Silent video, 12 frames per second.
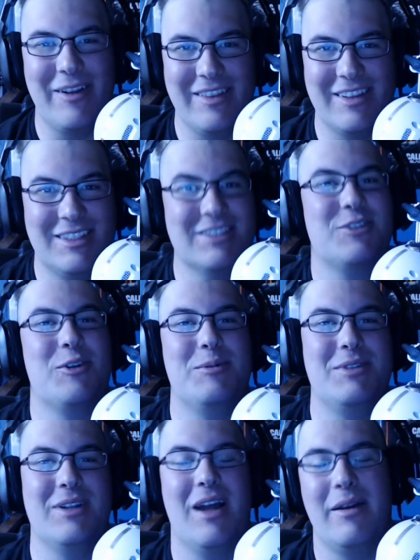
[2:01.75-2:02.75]
in the
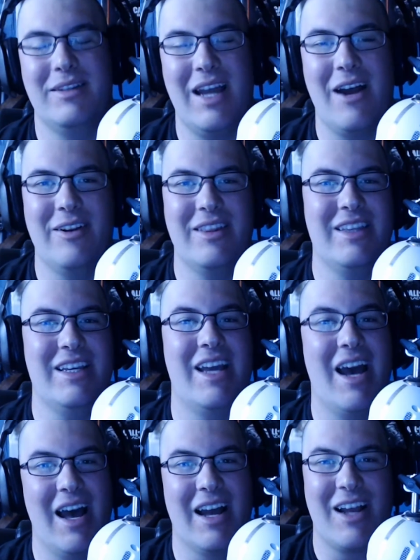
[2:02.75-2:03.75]
description, uh, down in the
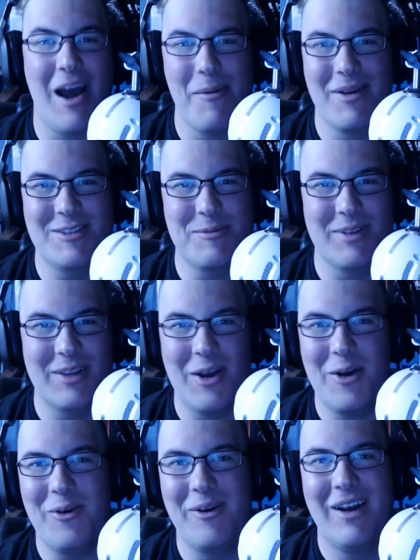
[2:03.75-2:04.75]
uh, comments
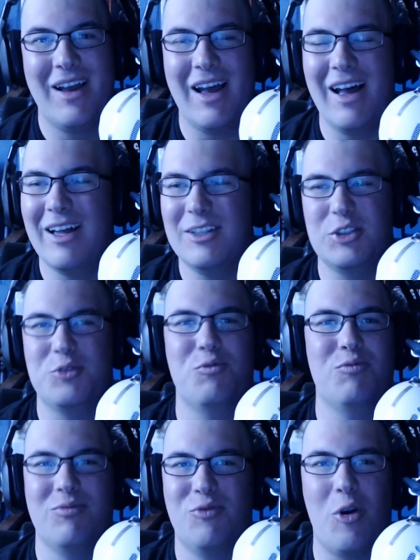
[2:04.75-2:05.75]
below. Uh, just
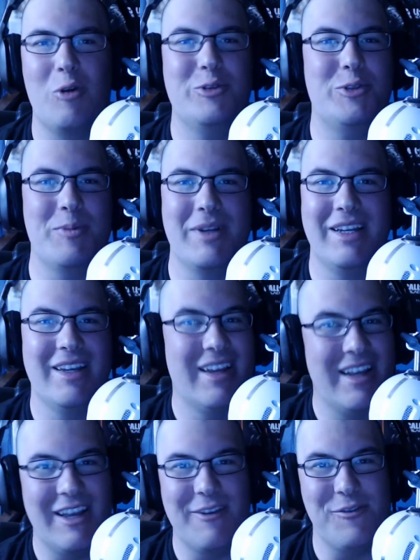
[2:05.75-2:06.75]
roast me
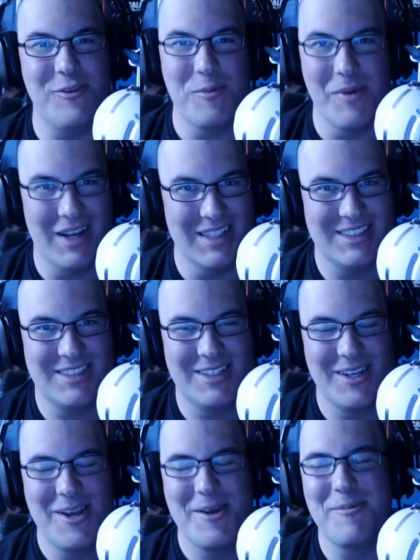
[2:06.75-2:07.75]
if you must.
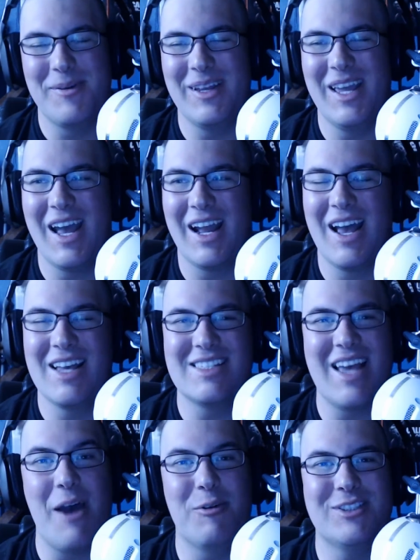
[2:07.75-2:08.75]
But yeah, guys,
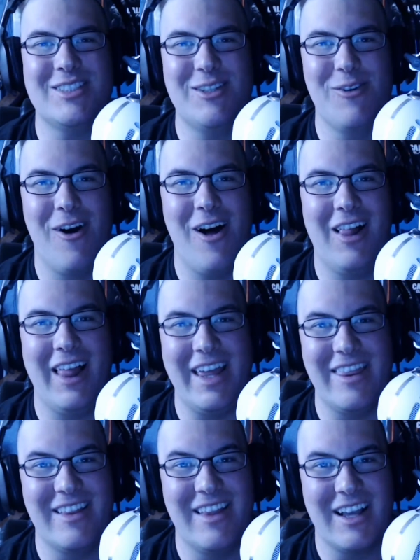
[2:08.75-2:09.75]
I will see you all
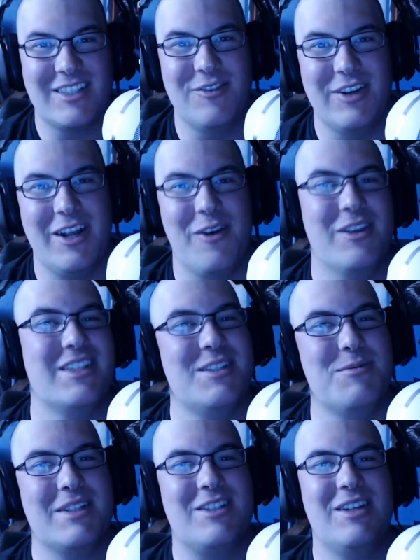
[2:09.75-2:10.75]
in the next video. This is
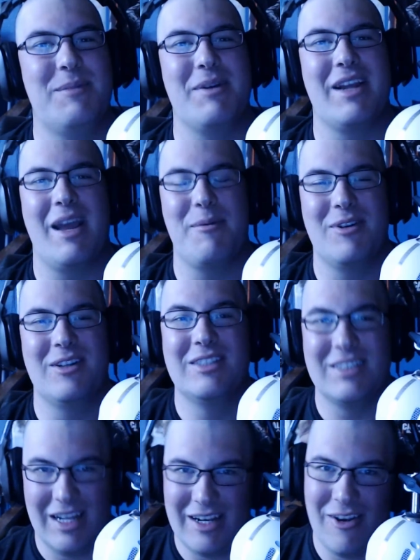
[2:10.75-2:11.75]
Mr. Dipping Gamer
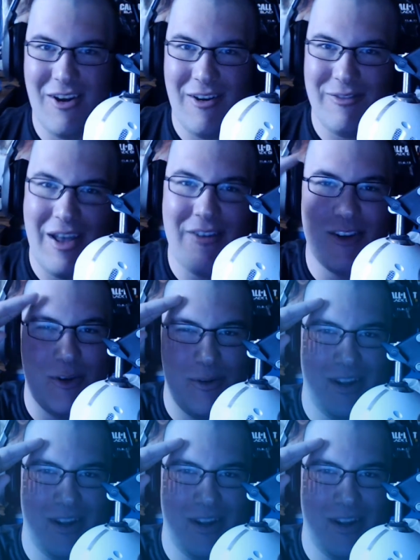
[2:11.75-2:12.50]
signing off. Have a good one,